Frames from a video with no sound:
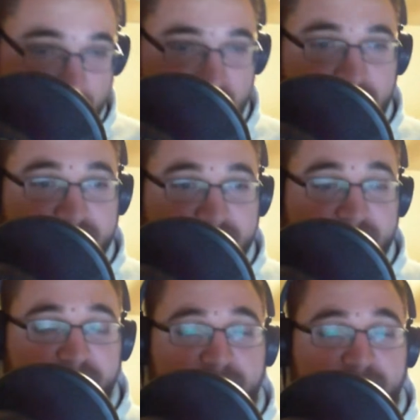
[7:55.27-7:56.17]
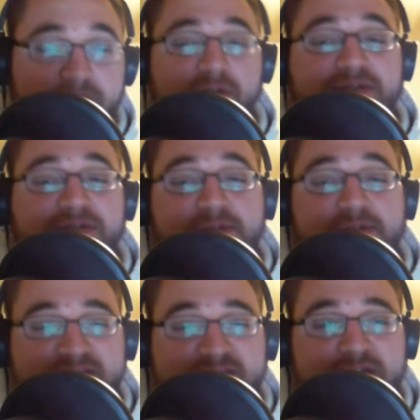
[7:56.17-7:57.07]
news for those in
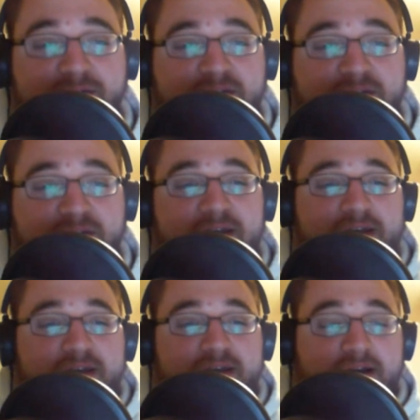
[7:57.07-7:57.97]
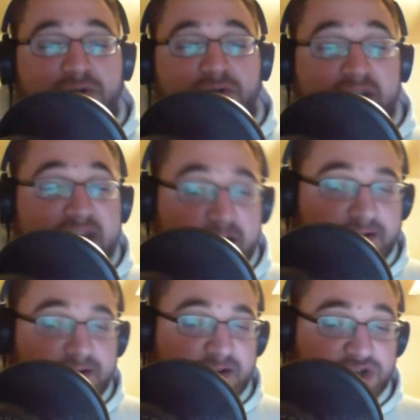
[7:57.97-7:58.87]
Mexico who can now
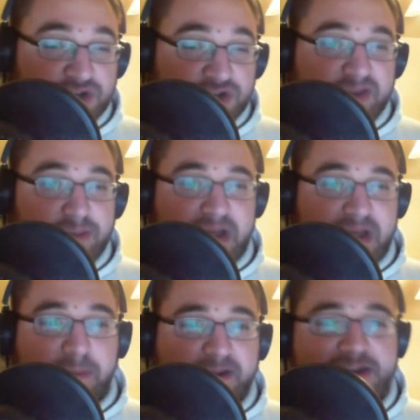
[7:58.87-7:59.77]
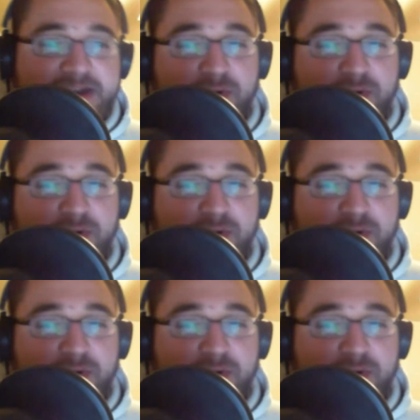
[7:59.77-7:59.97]
enjoy the BlackBerry Key 1